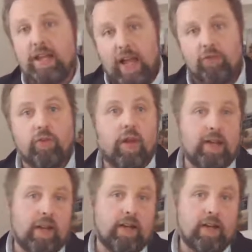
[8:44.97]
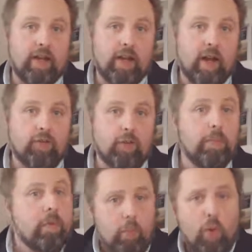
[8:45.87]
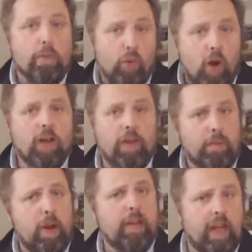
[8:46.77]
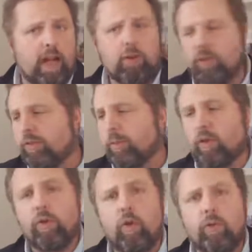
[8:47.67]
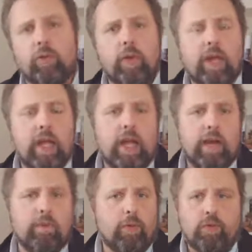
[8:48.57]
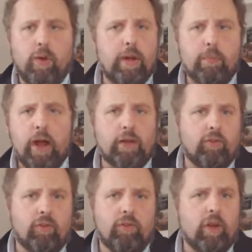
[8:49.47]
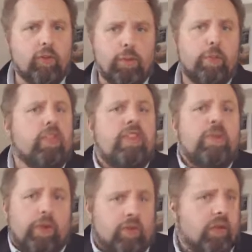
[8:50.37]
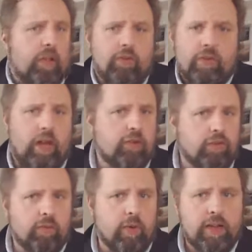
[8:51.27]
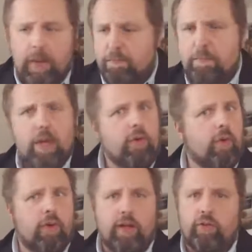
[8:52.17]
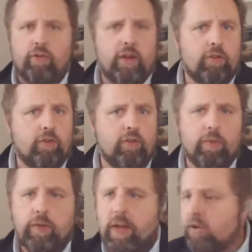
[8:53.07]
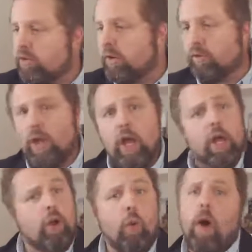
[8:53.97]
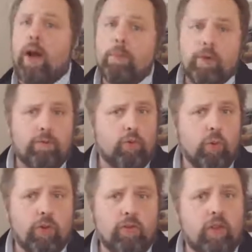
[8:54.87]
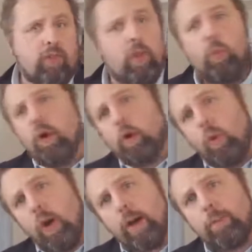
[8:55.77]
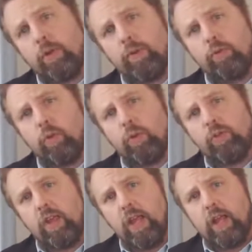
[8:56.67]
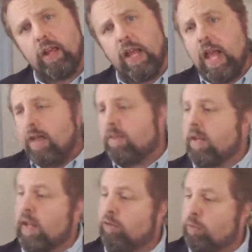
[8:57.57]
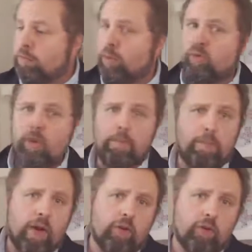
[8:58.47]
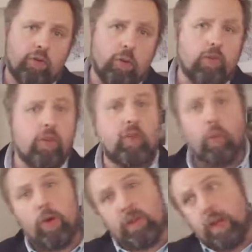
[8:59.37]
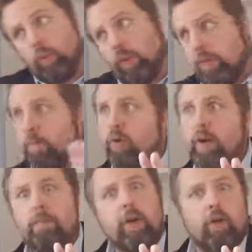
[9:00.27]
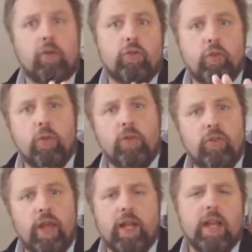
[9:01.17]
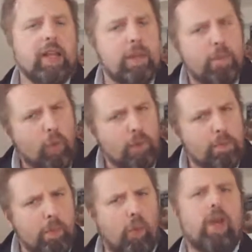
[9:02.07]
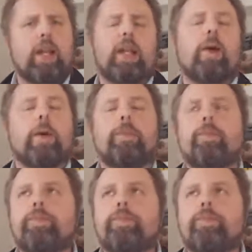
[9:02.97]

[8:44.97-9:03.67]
national identity and custom. But more broadly, bilateralism can also involve trade practices that are specific to each nation, right? That mirror each nation. So if a nation is cooperative towards us, then we're cooperative towards it. If the nation puts up barriers towards us, well, then we put up barriers towards it. Again, the important point here